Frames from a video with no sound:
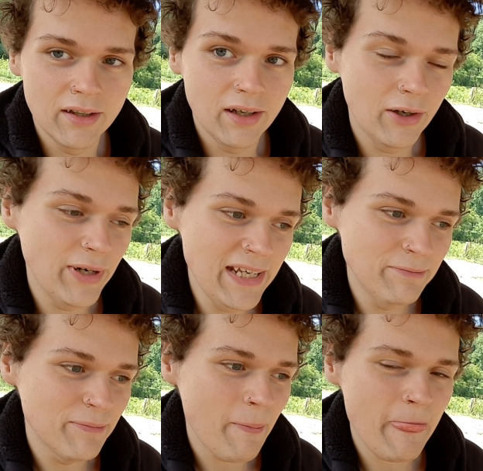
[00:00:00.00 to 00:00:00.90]
All right.
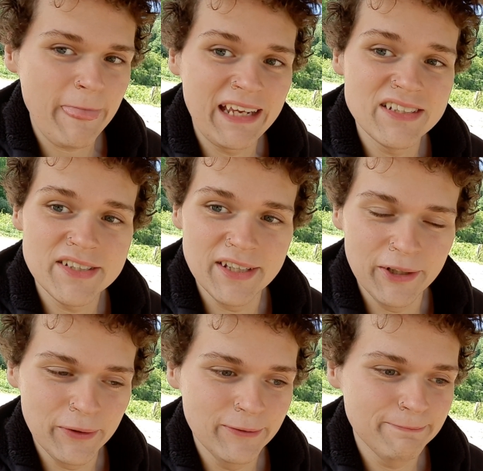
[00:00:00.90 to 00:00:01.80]

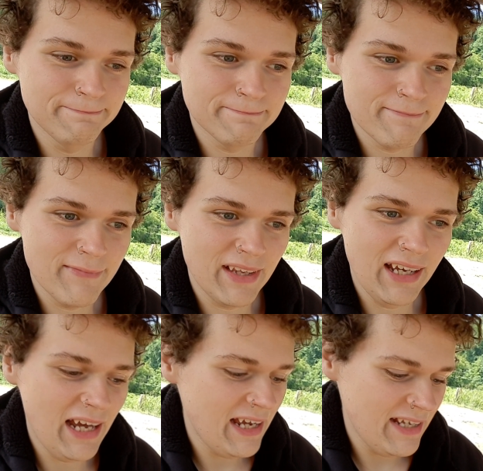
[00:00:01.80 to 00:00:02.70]
So,
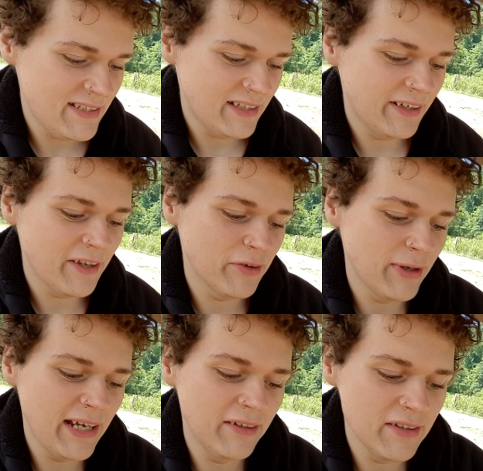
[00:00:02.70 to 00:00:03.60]
I did another
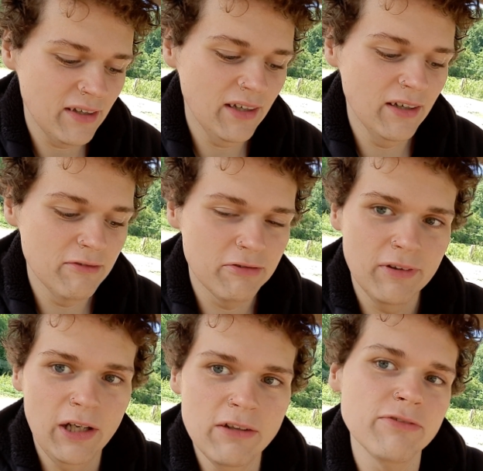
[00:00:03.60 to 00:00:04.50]
round of
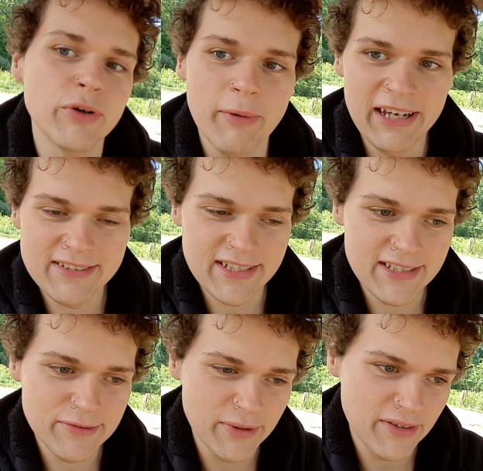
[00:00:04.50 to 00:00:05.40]
all 4
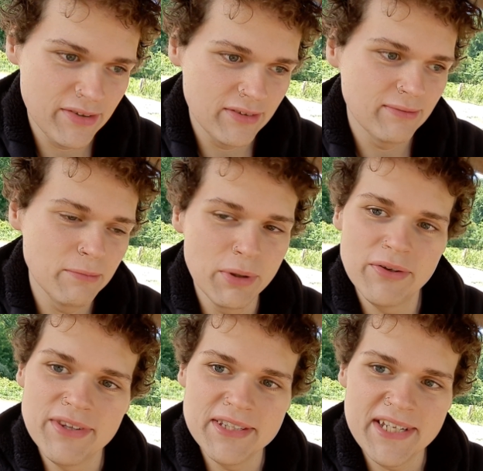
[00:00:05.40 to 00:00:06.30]
magazines with both
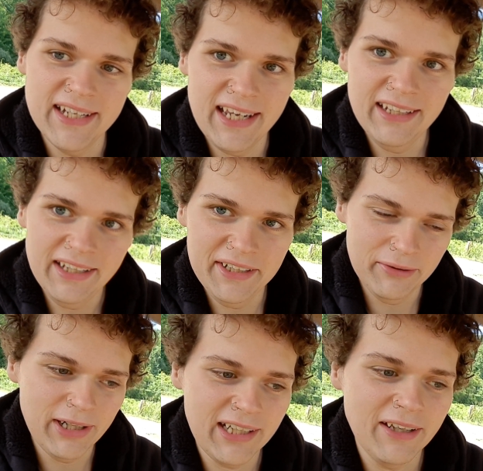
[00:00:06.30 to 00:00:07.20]
the 10-8 and the
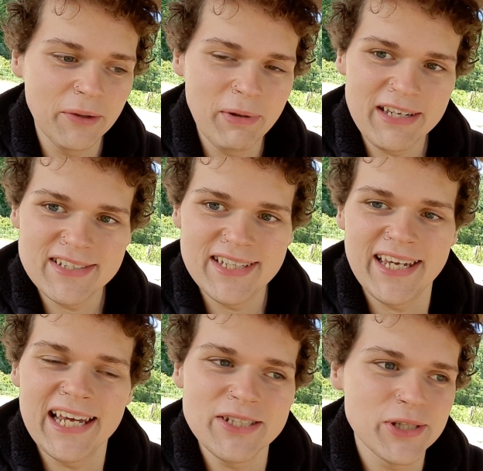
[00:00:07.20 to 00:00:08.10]
Rock Island magazine
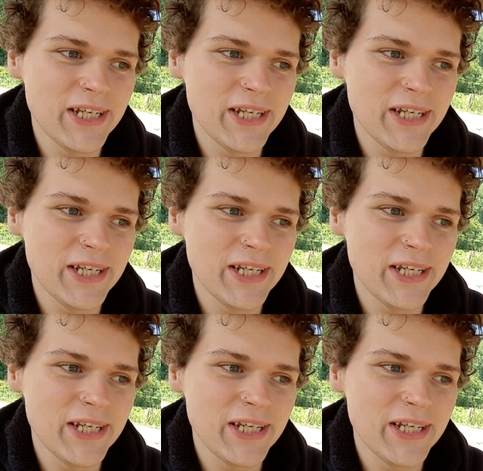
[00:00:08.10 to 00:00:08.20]
catch.